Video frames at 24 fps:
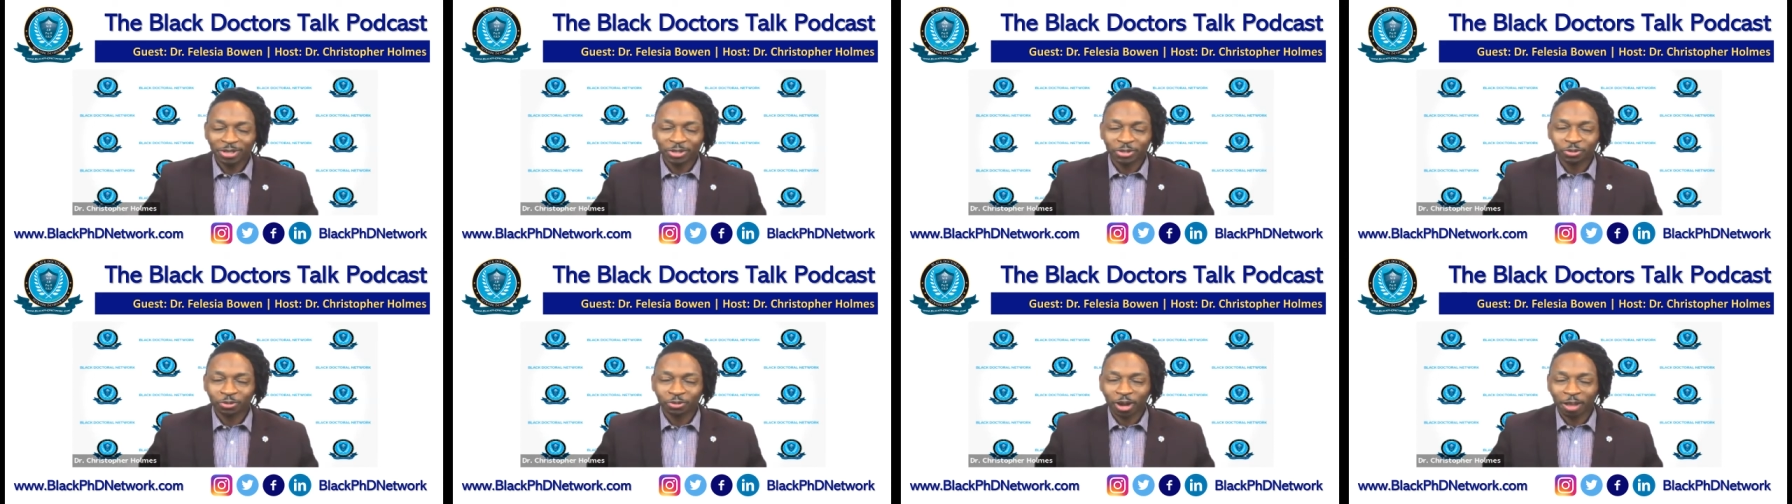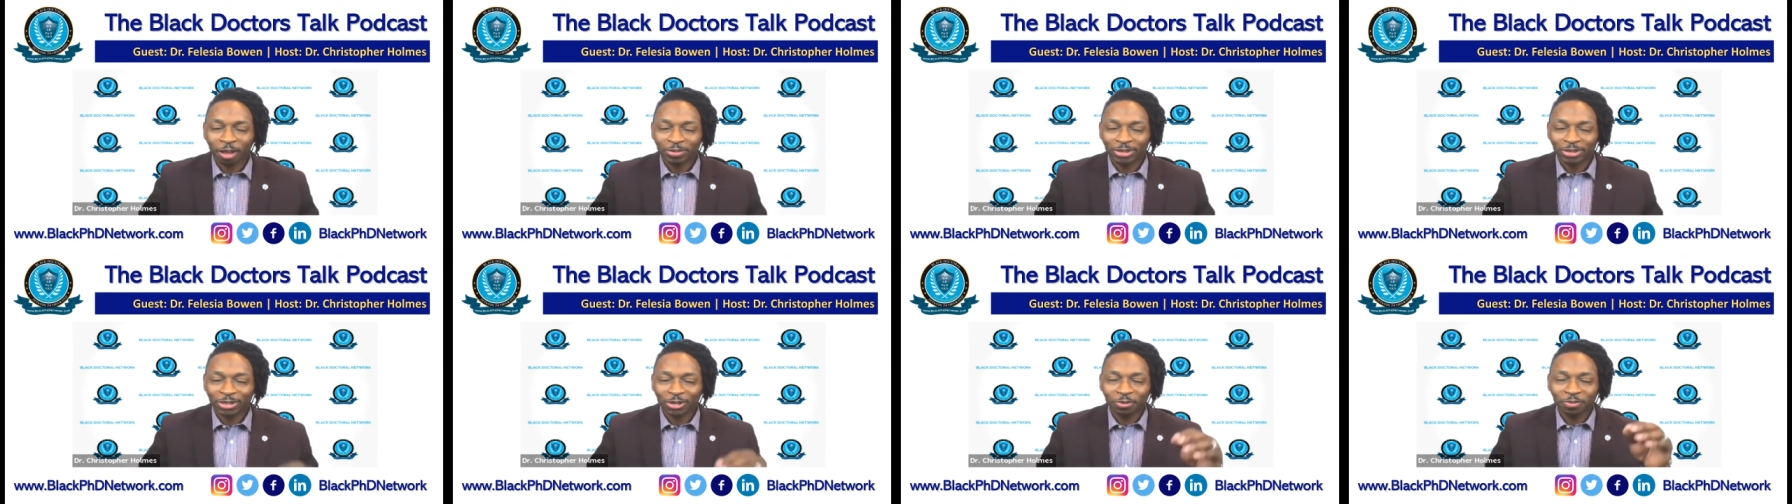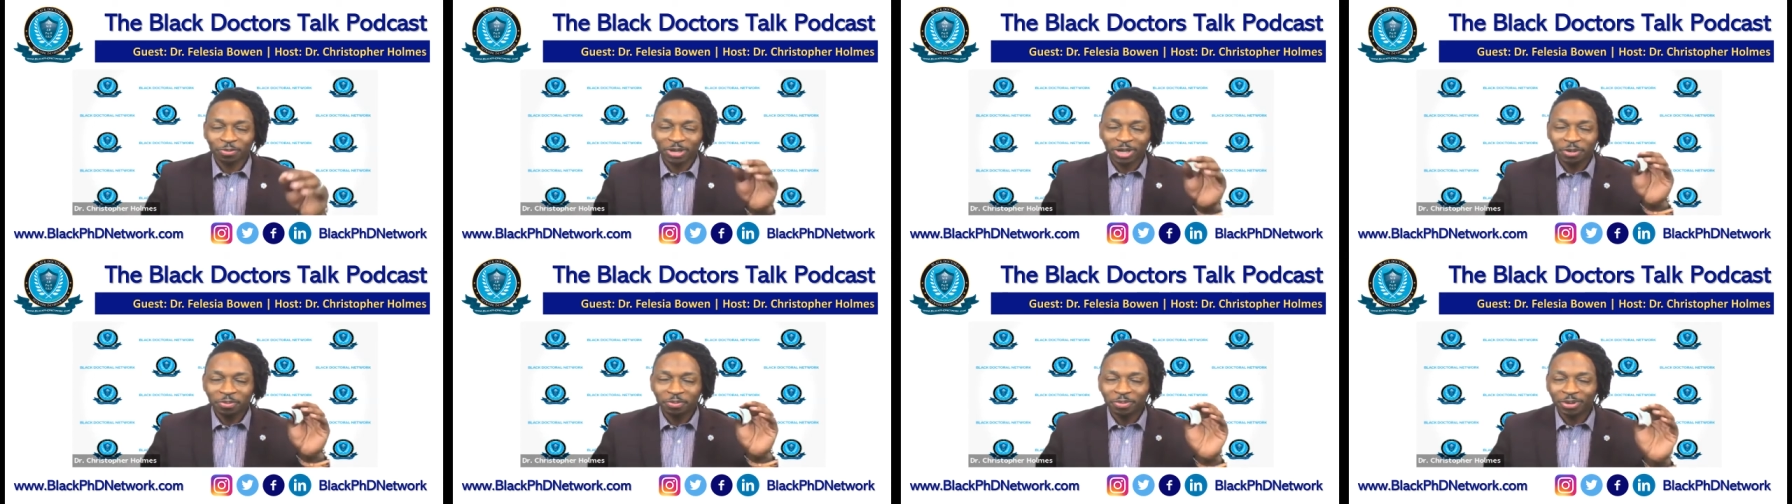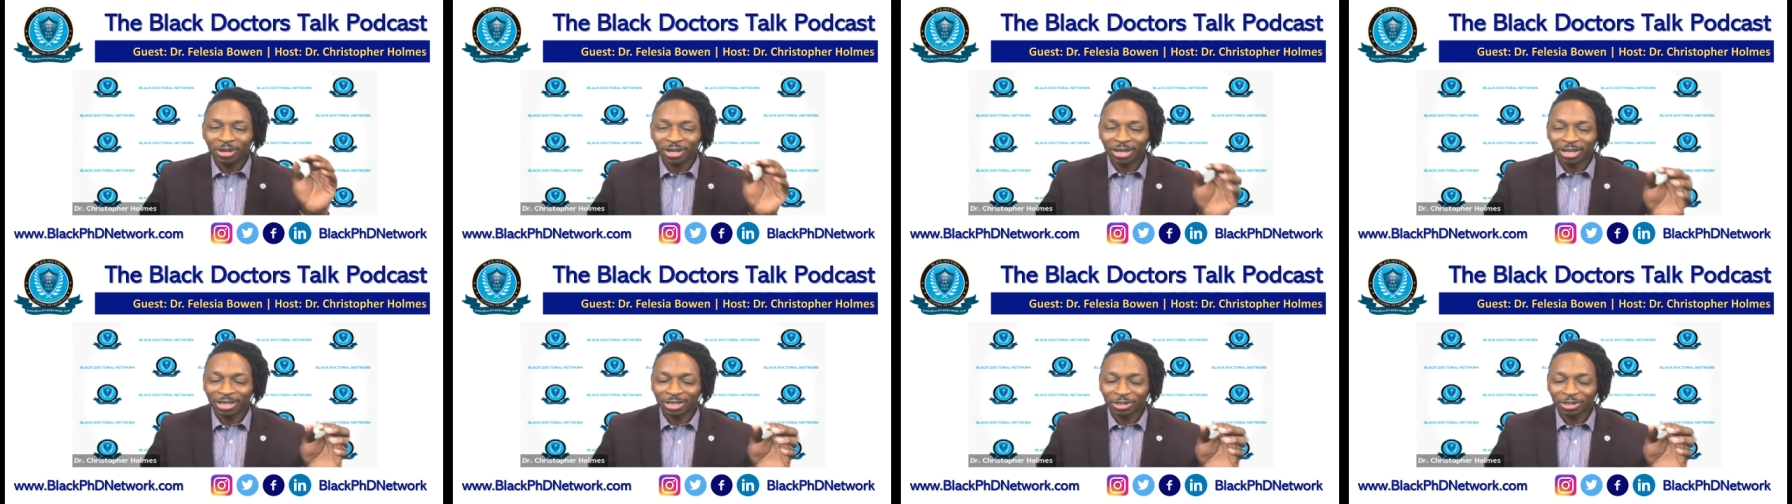drop so many
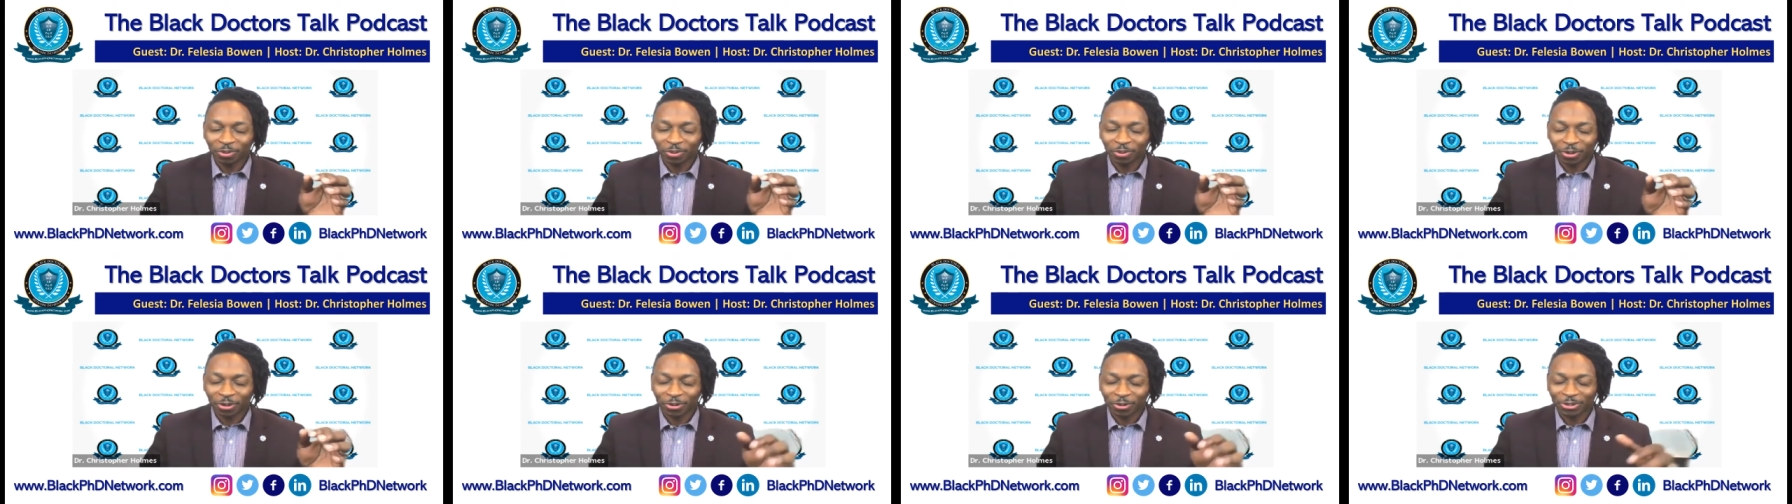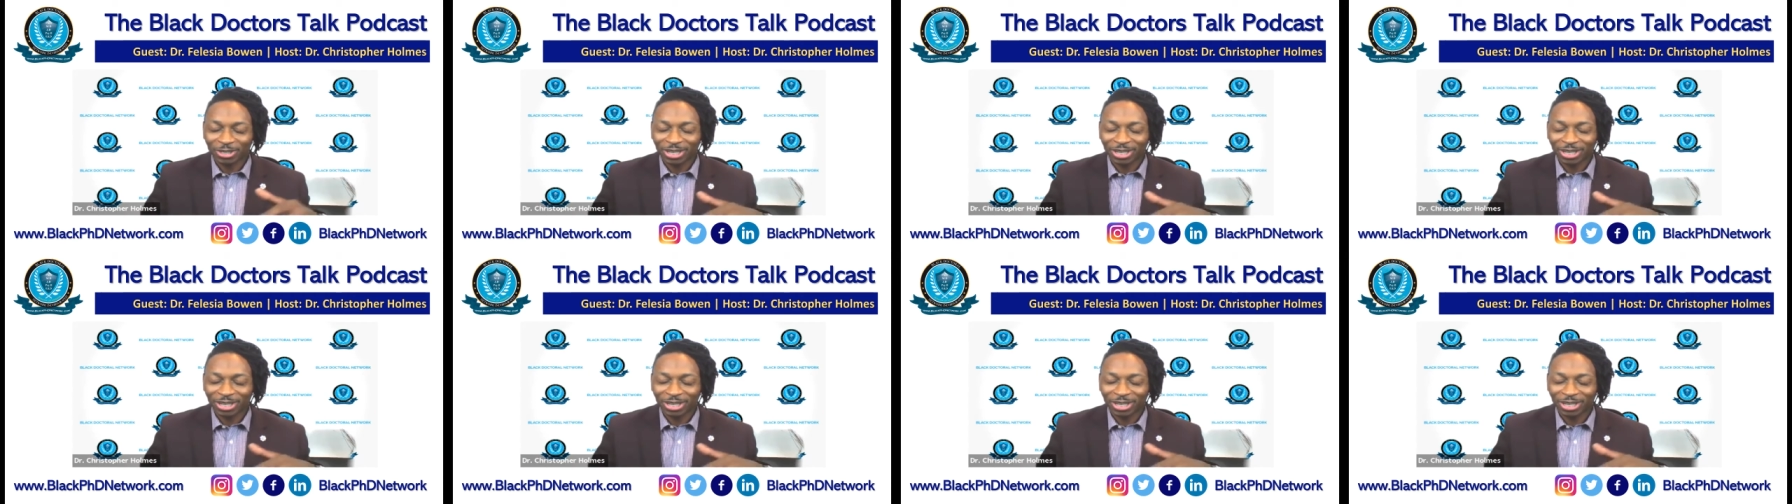buzzwords